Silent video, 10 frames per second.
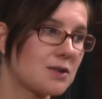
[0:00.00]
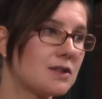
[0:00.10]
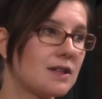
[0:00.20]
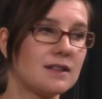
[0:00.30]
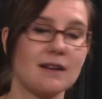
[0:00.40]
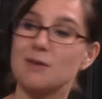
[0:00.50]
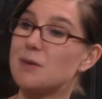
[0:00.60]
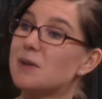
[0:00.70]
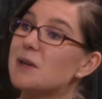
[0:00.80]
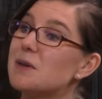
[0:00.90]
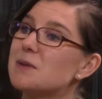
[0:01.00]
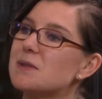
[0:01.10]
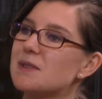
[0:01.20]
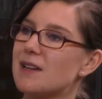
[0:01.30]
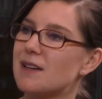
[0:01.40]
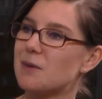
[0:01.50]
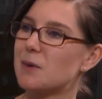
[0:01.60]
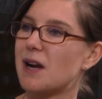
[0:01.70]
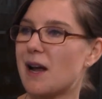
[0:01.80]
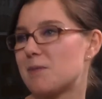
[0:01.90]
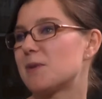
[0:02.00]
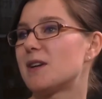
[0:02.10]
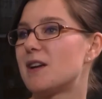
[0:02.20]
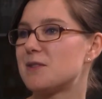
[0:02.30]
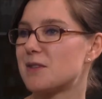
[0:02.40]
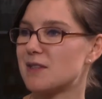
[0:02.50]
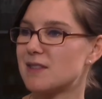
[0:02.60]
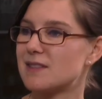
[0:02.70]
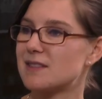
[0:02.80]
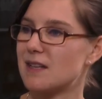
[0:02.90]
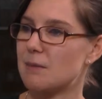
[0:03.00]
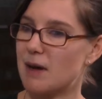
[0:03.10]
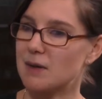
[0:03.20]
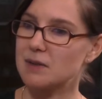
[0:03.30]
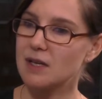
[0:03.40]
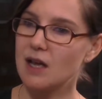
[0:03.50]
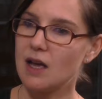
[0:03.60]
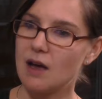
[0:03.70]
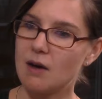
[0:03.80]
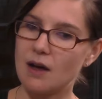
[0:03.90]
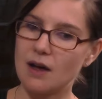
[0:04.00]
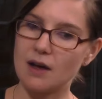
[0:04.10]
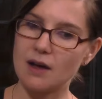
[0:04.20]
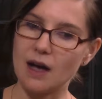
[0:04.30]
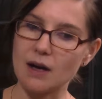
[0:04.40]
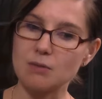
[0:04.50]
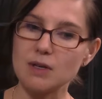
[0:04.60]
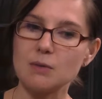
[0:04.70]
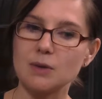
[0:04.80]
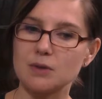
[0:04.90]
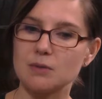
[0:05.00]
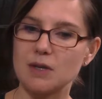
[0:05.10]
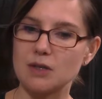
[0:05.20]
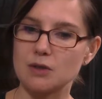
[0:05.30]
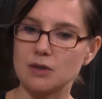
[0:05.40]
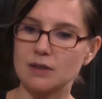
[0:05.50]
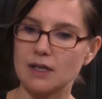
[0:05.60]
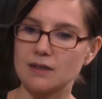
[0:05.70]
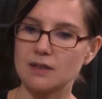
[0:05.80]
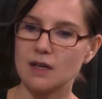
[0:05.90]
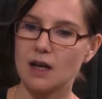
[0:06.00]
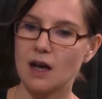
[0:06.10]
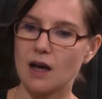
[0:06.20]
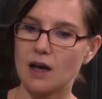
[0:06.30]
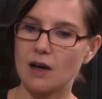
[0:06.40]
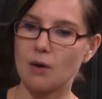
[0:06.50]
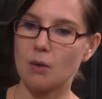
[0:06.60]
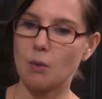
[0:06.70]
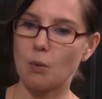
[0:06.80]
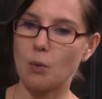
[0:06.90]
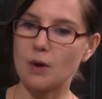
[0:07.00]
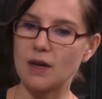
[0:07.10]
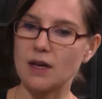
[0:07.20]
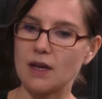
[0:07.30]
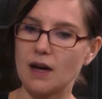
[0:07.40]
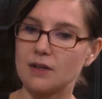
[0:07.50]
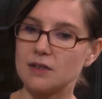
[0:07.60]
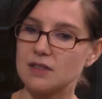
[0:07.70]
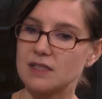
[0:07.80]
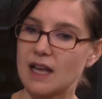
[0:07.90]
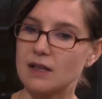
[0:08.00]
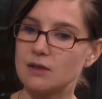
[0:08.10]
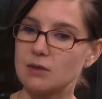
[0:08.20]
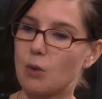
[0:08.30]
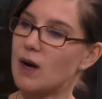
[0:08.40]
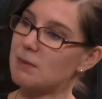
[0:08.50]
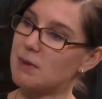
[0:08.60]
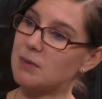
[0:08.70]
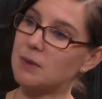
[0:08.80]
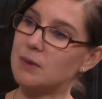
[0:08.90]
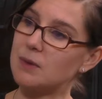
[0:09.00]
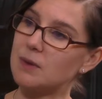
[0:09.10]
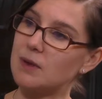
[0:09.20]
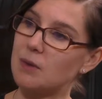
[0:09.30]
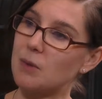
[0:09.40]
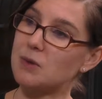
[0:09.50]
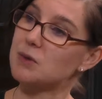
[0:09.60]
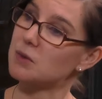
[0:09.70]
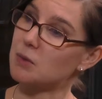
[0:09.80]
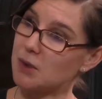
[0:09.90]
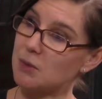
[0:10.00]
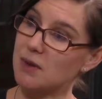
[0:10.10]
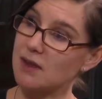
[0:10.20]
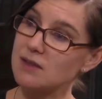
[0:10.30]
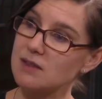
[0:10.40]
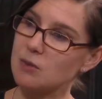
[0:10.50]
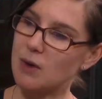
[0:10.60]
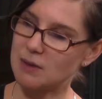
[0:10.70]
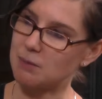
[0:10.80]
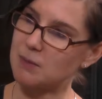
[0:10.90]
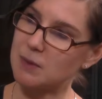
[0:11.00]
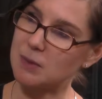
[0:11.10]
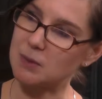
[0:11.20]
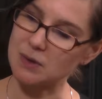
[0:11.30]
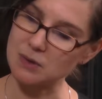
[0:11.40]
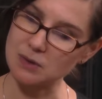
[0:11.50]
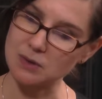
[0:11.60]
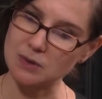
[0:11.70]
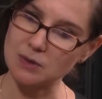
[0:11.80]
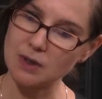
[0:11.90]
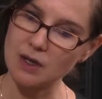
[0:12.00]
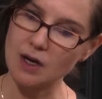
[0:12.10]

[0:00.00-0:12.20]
sure that everyone knows what Hyperledger is about. I really want to make sure that we understand why people want to work with us, why people want to